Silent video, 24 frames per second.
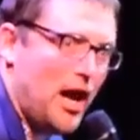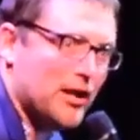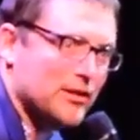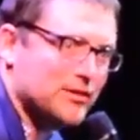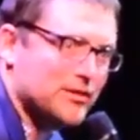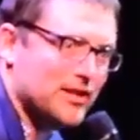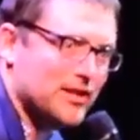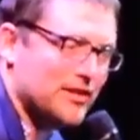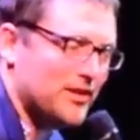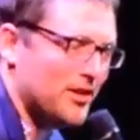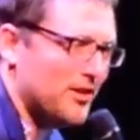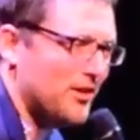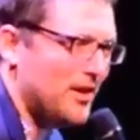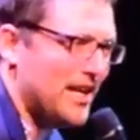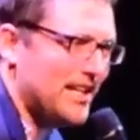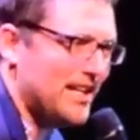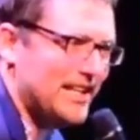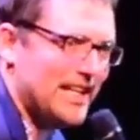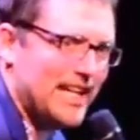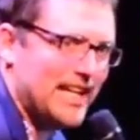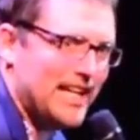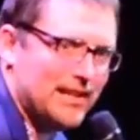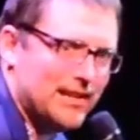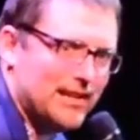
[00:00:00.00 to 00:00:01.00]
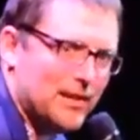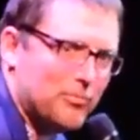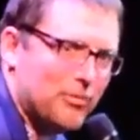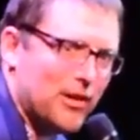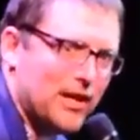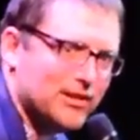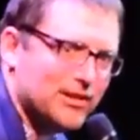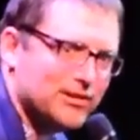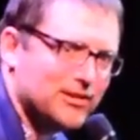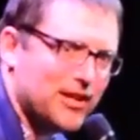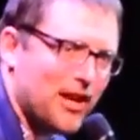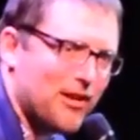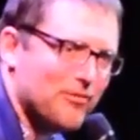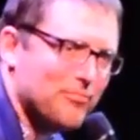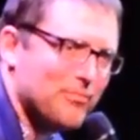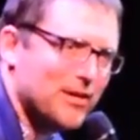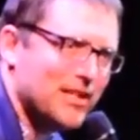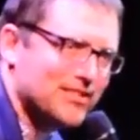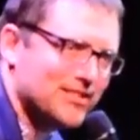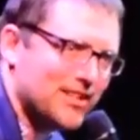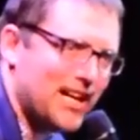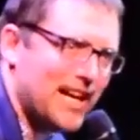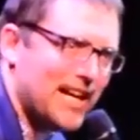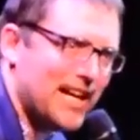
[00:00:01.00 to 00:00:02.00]
And, and the British government is
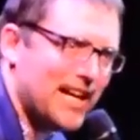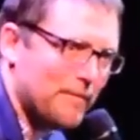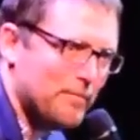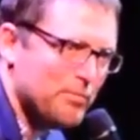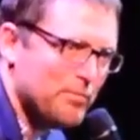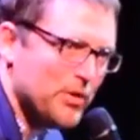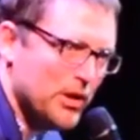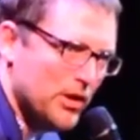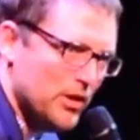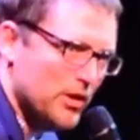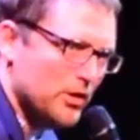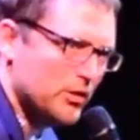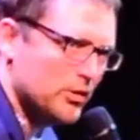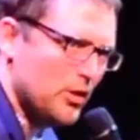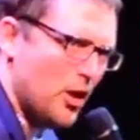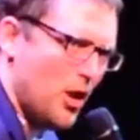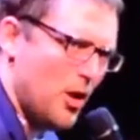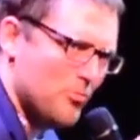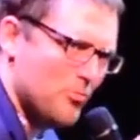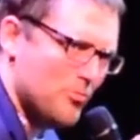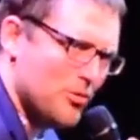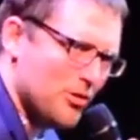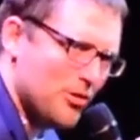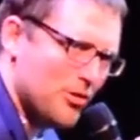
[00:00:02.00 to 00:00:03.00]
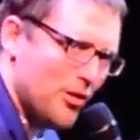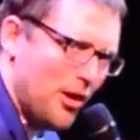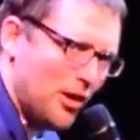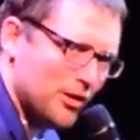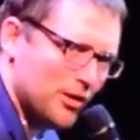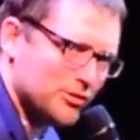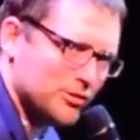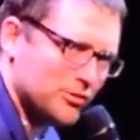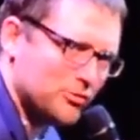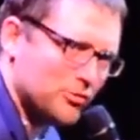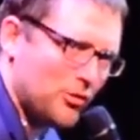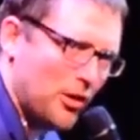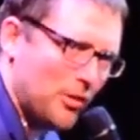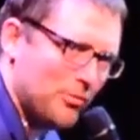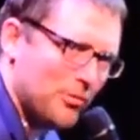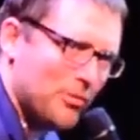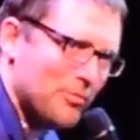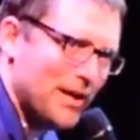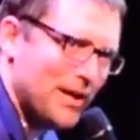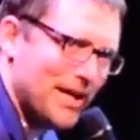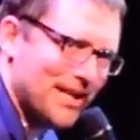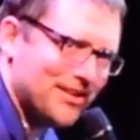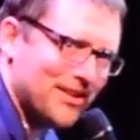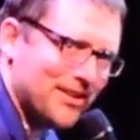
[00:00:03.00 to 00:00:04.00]
like, come with us,
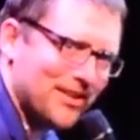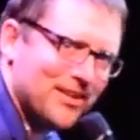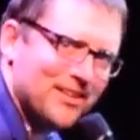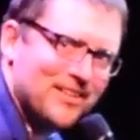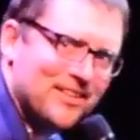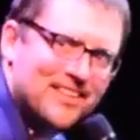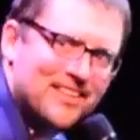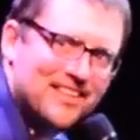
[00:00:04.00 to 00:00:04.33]
troublemaker.